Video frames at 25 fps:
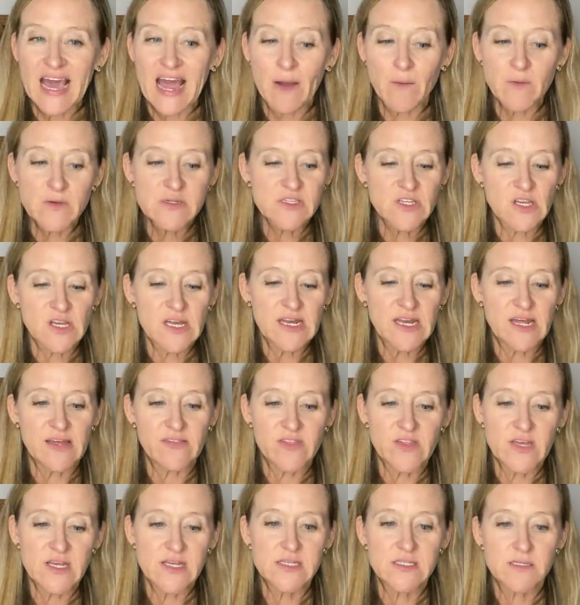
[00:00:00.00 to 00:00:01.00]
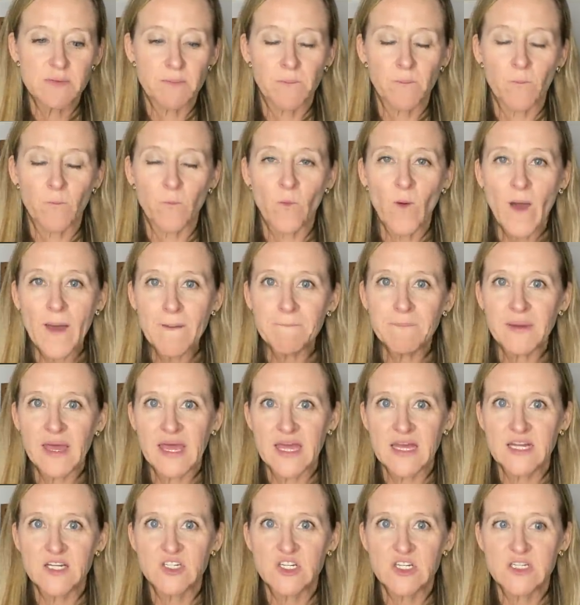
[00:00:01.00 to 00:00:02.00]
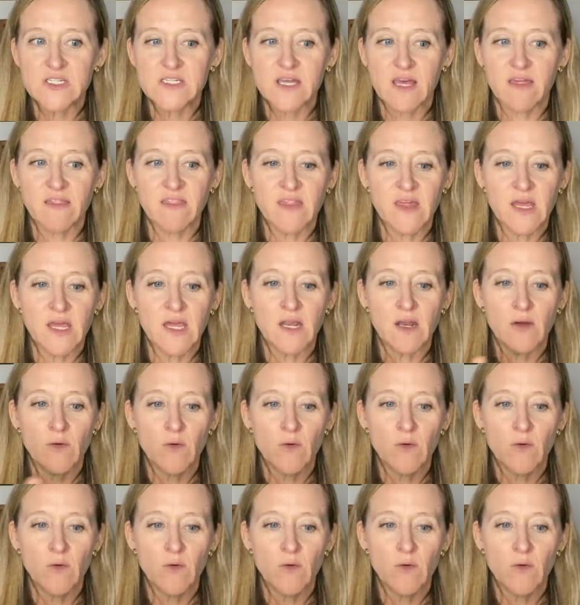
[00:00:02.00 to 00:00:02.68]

I was looking at these web pages and thinking,